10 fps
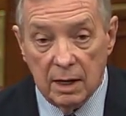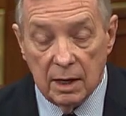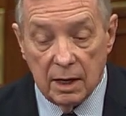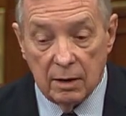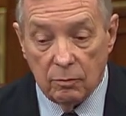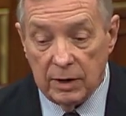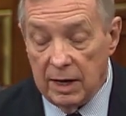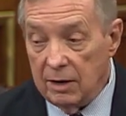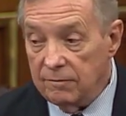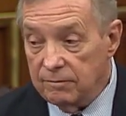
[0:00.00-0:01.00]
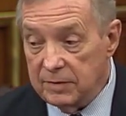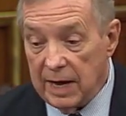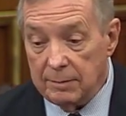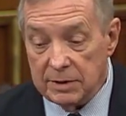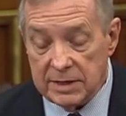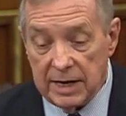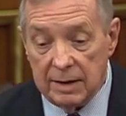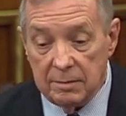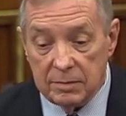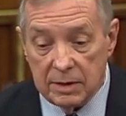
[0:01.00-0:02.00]
We hear from time to
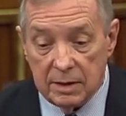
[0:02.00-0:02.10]
time